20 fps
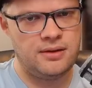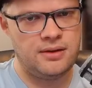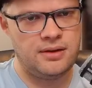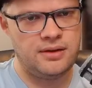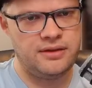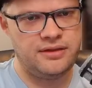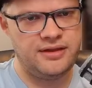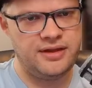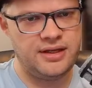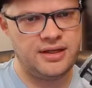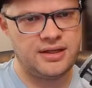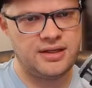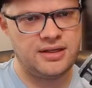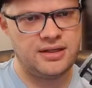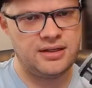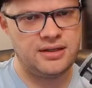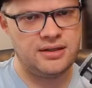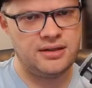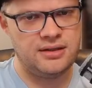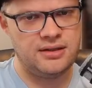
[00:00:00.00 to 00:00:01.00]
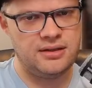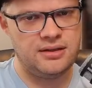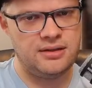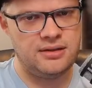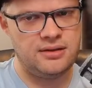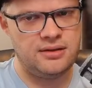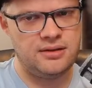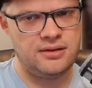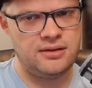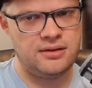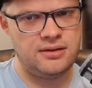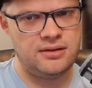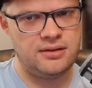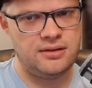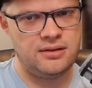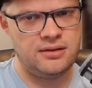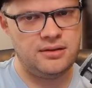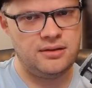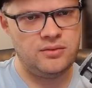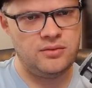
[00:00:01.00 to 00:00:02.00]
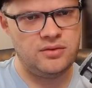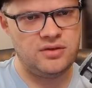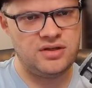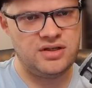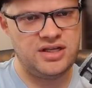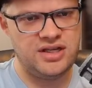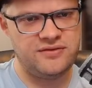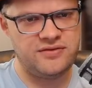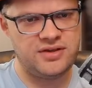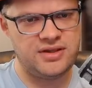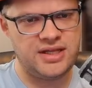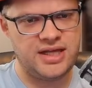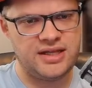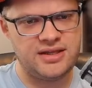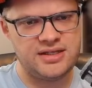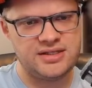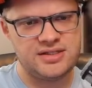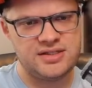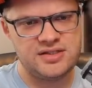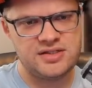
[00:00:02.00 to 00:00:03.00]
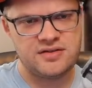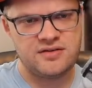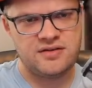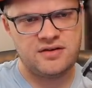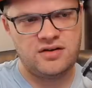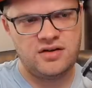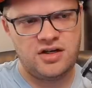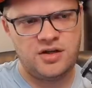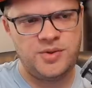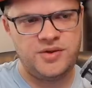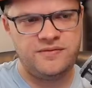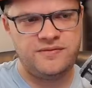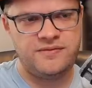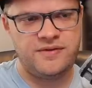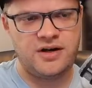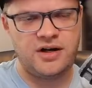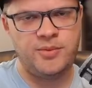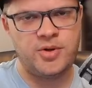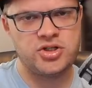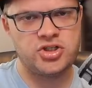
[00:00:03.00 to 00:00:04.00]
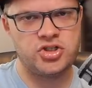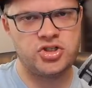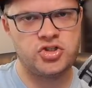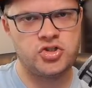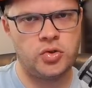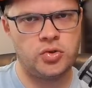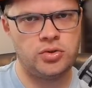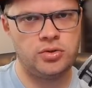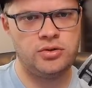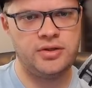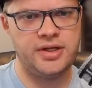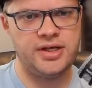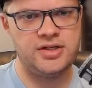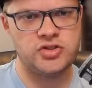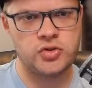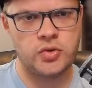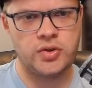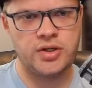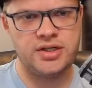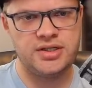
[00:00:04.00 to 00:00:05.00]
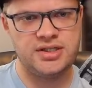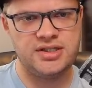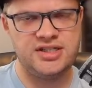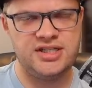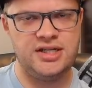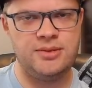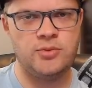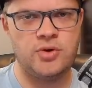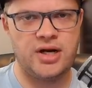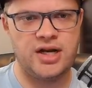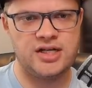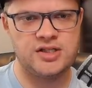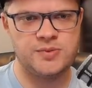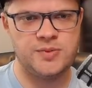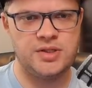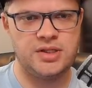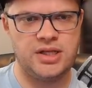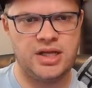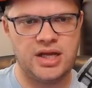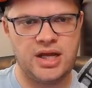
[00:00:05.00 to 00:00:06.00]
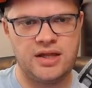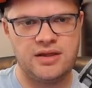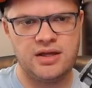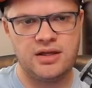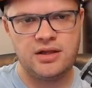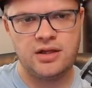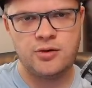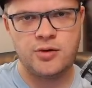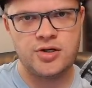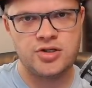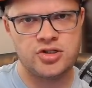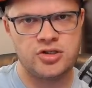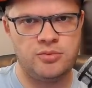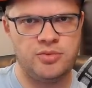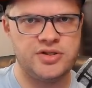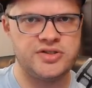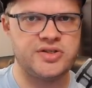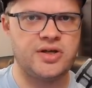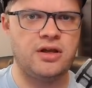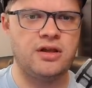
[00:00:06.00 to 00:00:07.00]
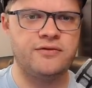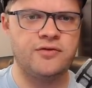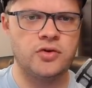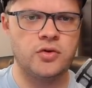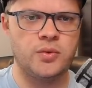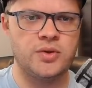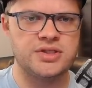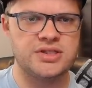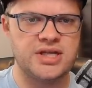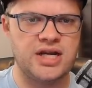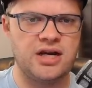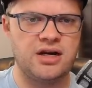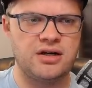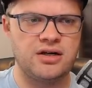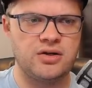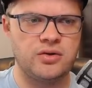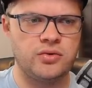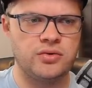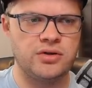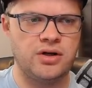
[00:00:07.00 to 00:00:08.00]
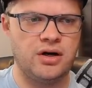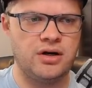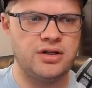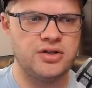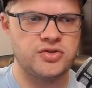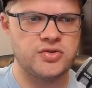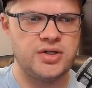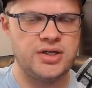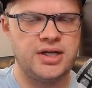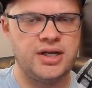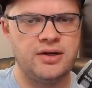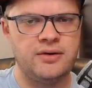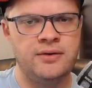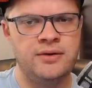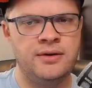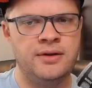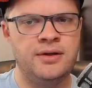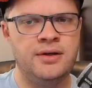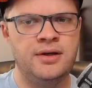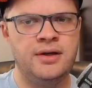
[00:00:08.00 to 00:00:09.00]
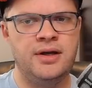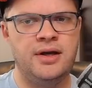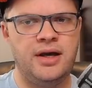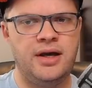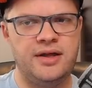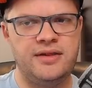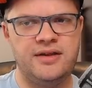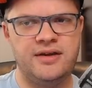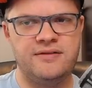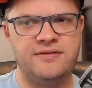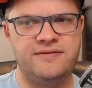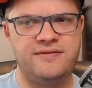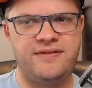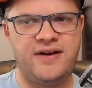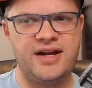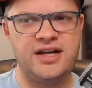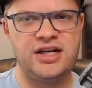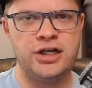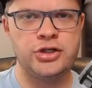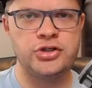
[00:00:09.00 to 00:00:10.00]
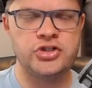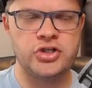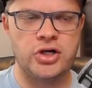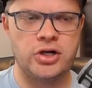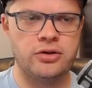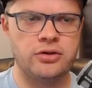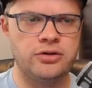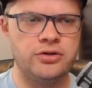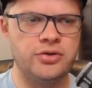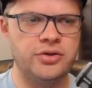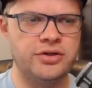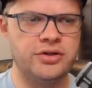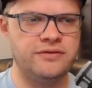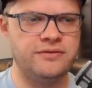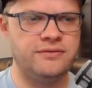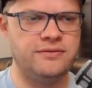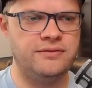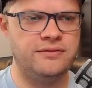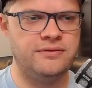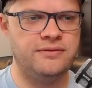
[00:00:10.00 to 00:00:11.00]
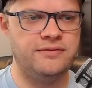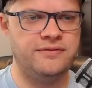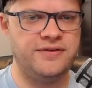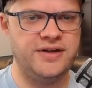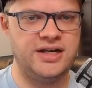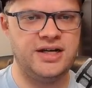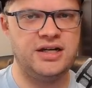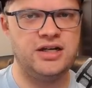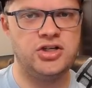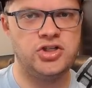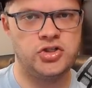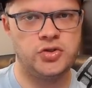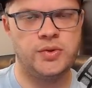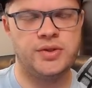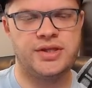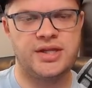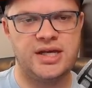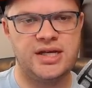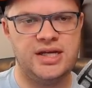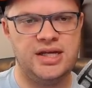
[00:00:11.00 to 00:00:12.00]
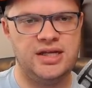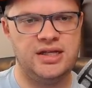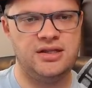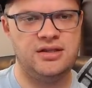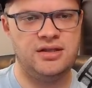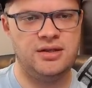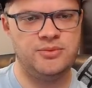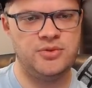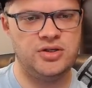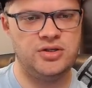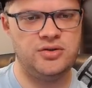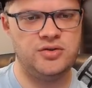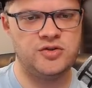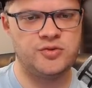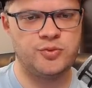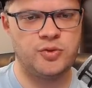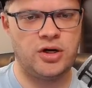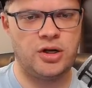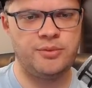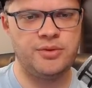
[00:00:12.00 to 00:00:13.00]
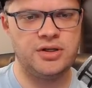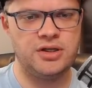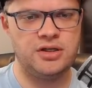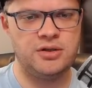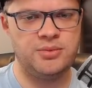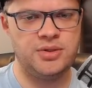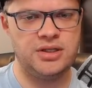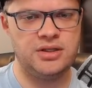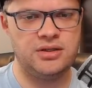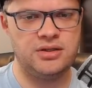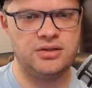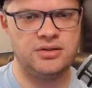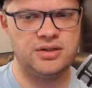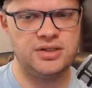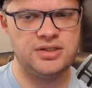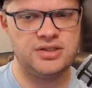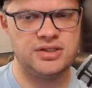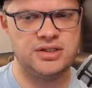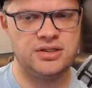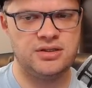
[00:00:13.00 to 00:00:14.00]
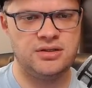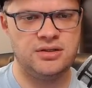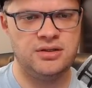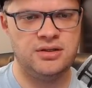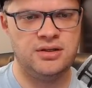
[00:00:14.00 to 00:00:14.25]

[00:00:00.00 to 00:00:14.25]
think given that this is going to be very much a solo lanes oriented team, or has been, like, I think Licorice and Ablaze Olive are the ones carrying Golden Guardians right now. I think finding a jungler who can fit in and do what they need them to do is probably going to be a little easier.